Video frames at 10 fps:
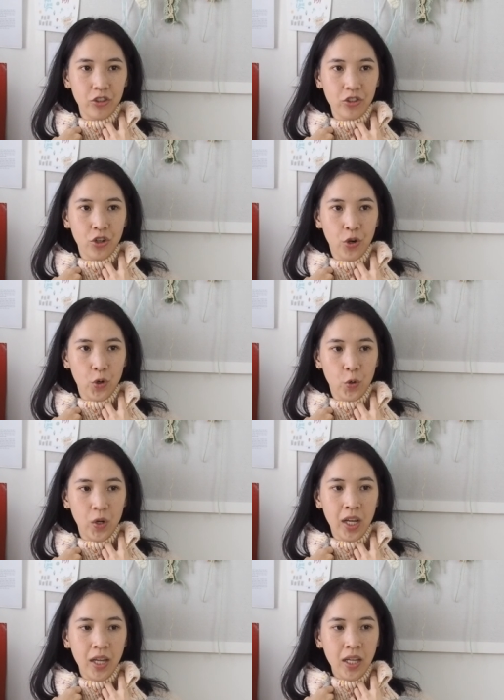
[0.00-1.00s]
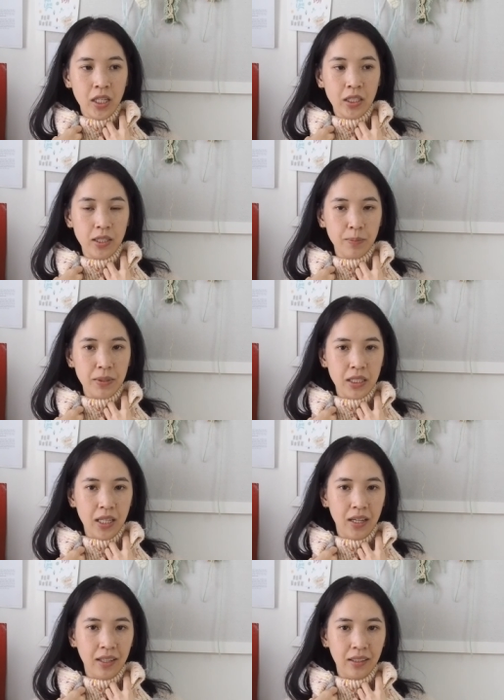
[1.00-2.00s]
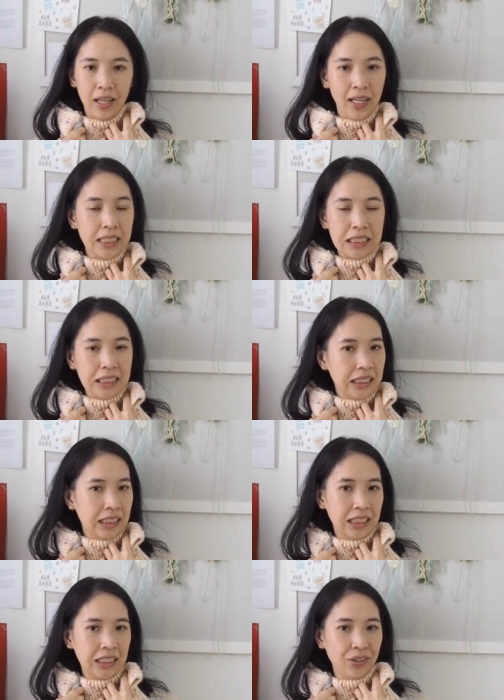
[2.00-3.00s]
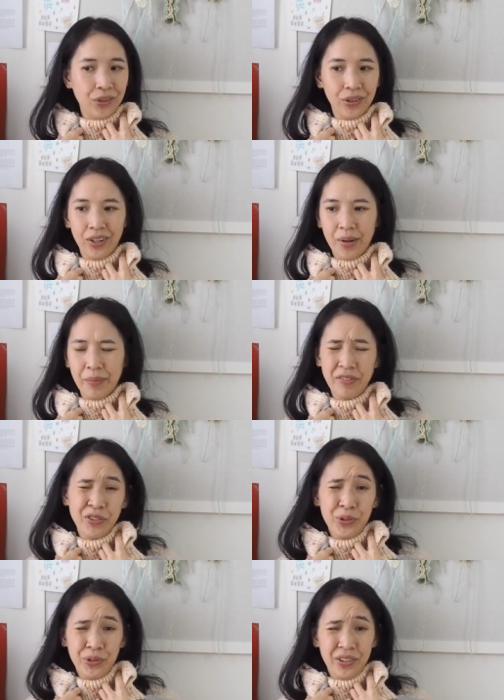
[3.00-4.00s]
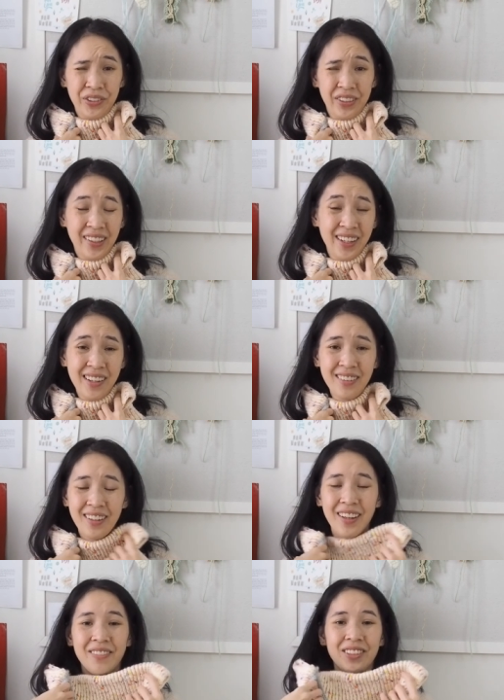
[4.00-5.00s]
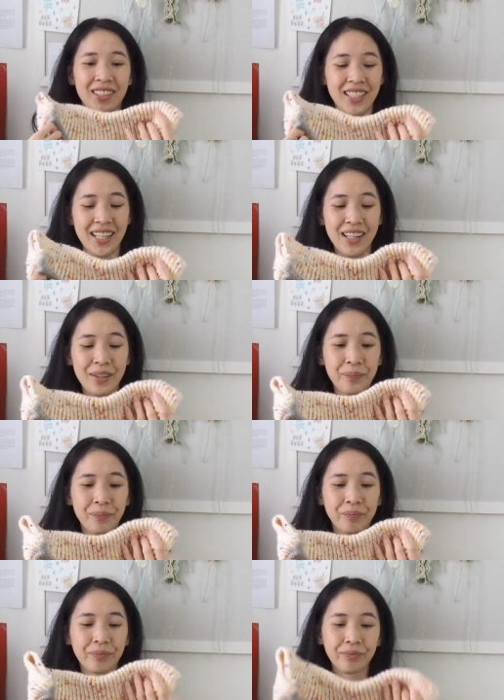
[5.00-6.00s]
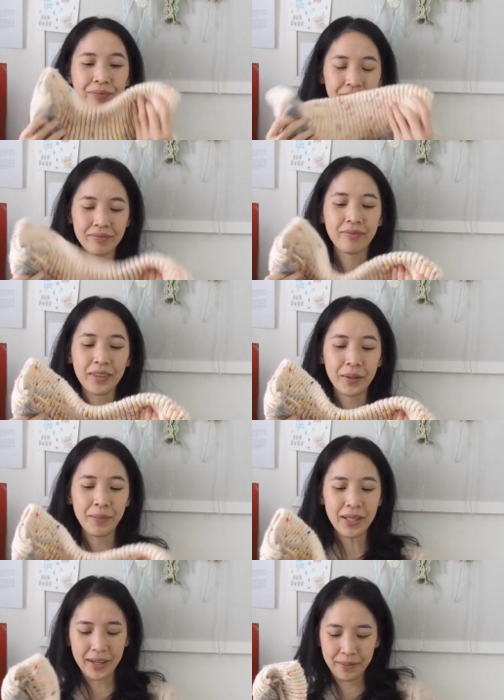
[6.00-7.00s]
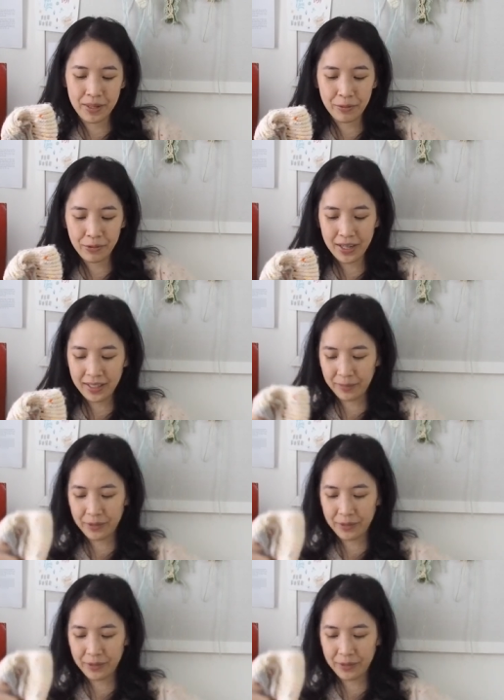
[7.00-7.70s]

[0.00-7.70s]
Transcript: just no zippers that I like. So I might have to order it online. i have to see but yeah, I'm quite I'm